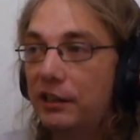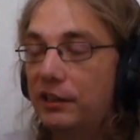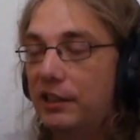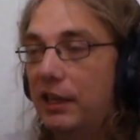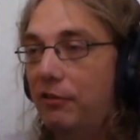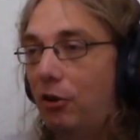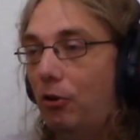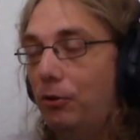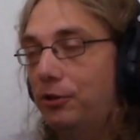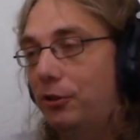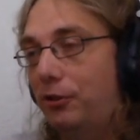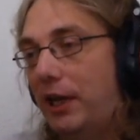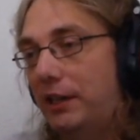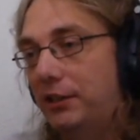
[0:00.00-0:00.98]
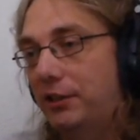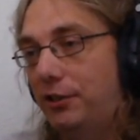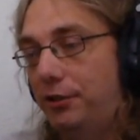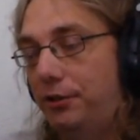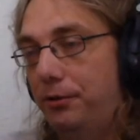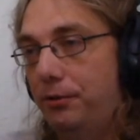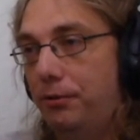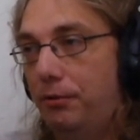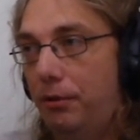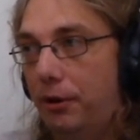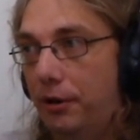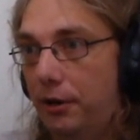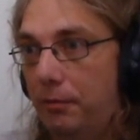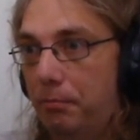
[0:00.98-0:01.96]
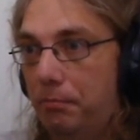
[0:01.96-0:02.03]
This level also has
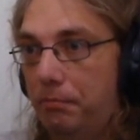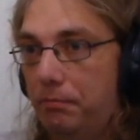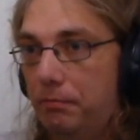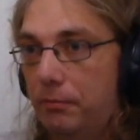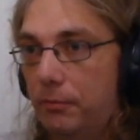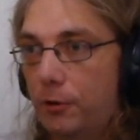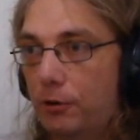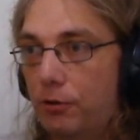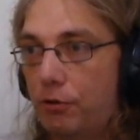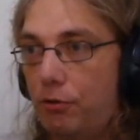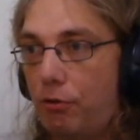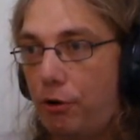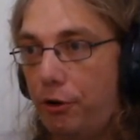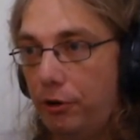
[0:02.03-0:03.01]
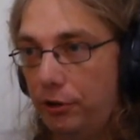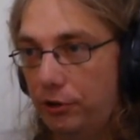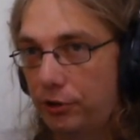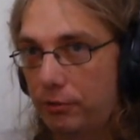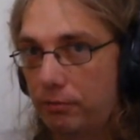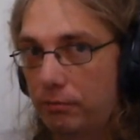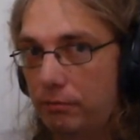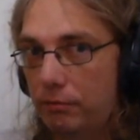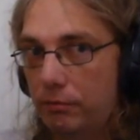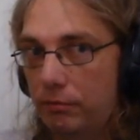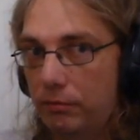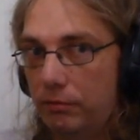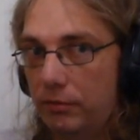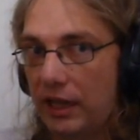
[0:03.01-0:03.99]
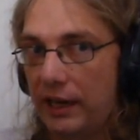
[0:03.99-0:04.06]
two quirks
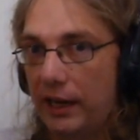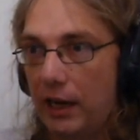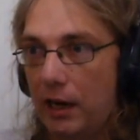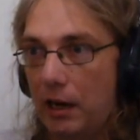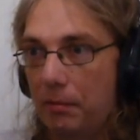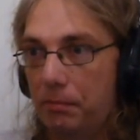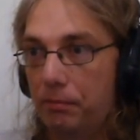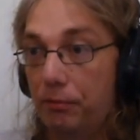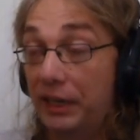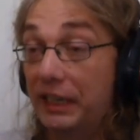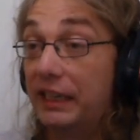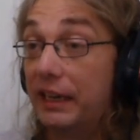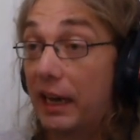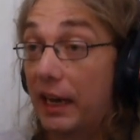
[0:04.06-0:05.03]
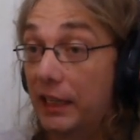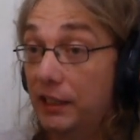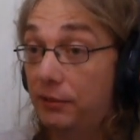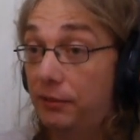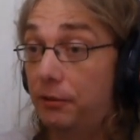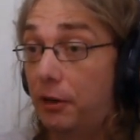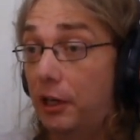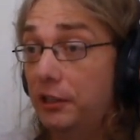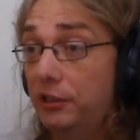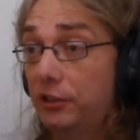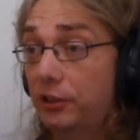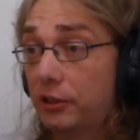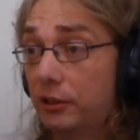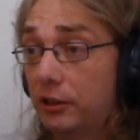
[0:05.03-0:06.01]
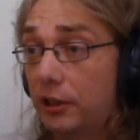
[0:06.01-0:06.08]
that are really nice for
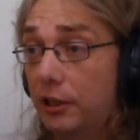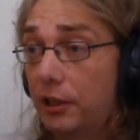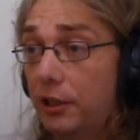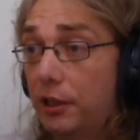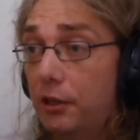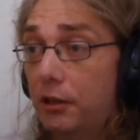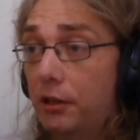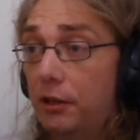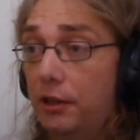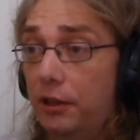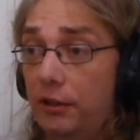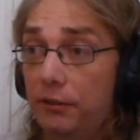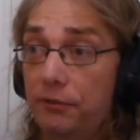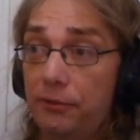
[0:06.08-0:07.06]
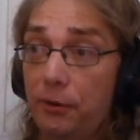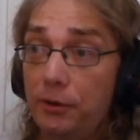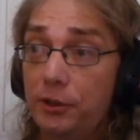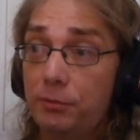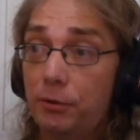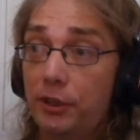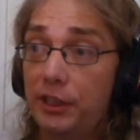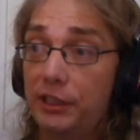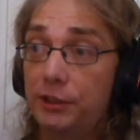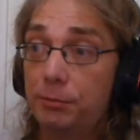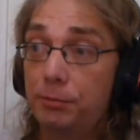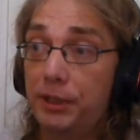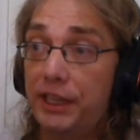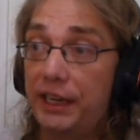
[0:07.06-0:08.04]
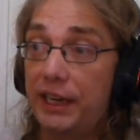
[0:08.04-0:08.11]
us. The first one
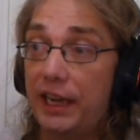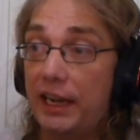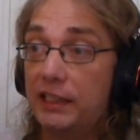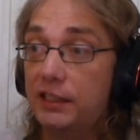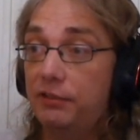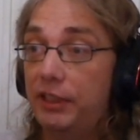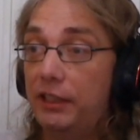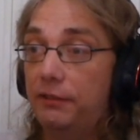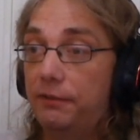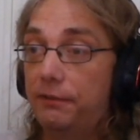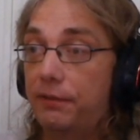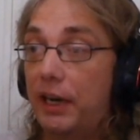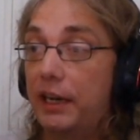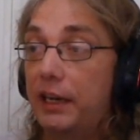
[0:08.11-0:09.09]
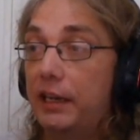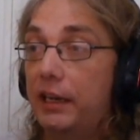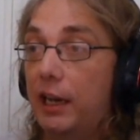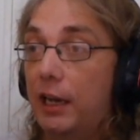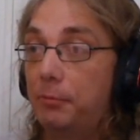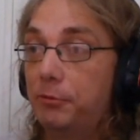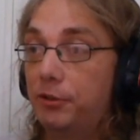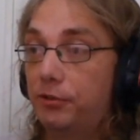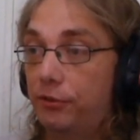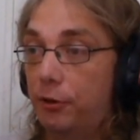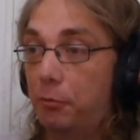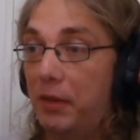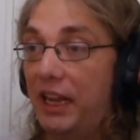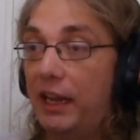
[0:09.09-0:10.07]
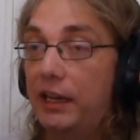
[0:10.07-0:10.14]
is we can activate fire alarms
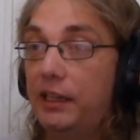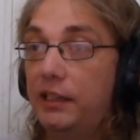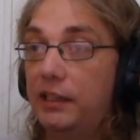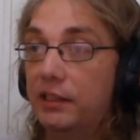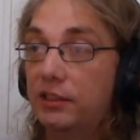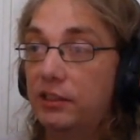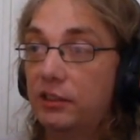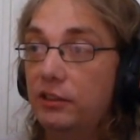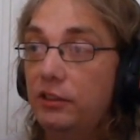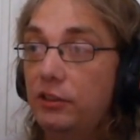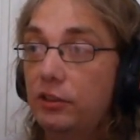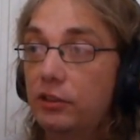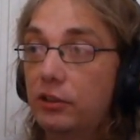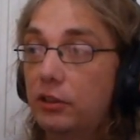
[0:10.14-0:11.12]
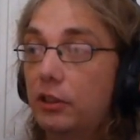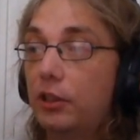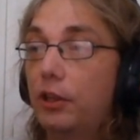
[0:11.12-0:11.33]
from any distance,